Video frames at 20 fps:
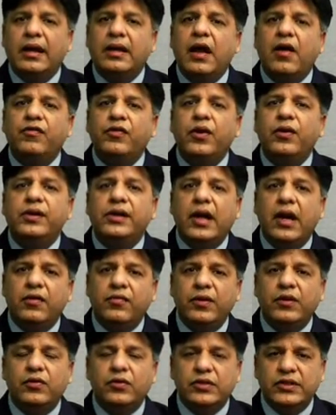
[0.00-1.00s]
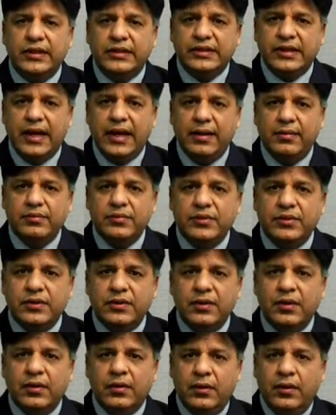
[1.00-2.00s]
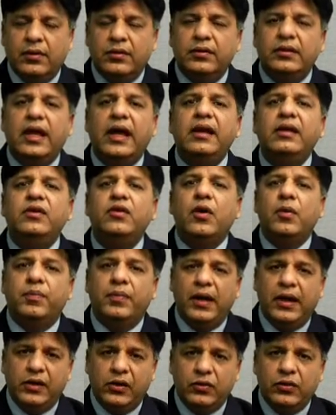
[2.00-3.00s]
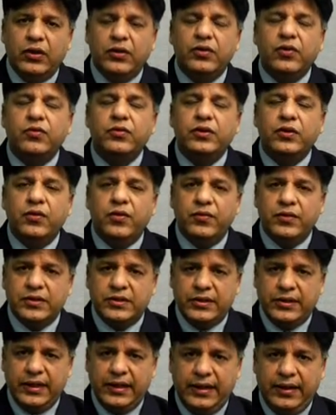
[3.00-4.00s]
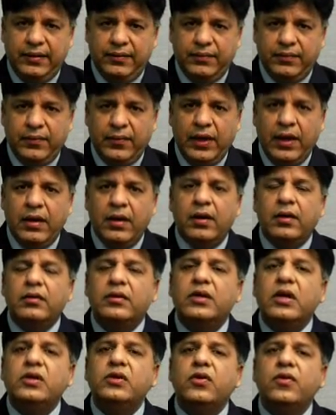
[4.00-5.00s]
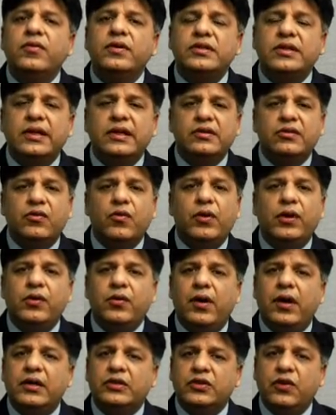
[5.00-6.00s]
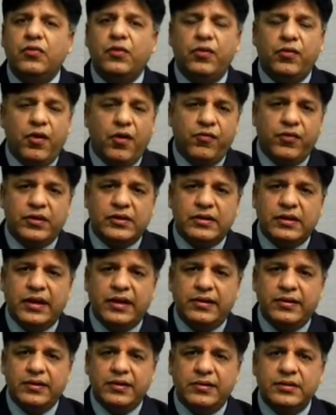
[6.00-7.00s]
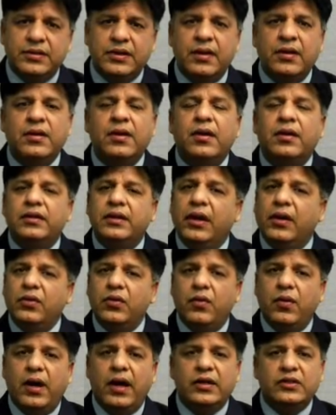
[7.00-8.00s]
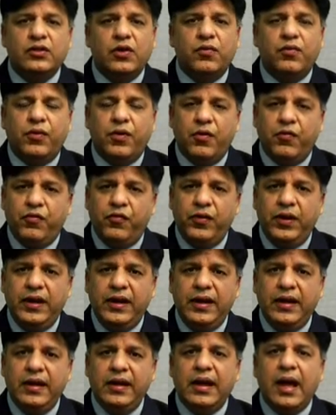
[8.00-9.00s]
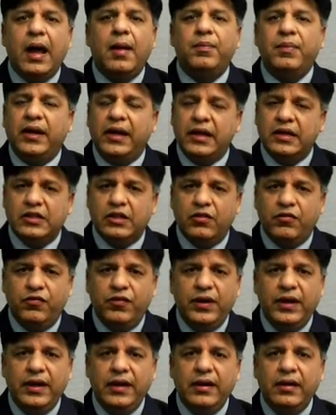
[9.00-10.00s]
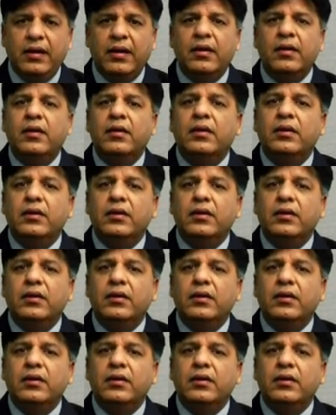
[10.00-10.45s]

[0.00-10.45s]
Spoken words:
and after you're done with those exams, then you apply to the university. The university is going to ask you for reference letters, they're going to ask you for a fee, application fee,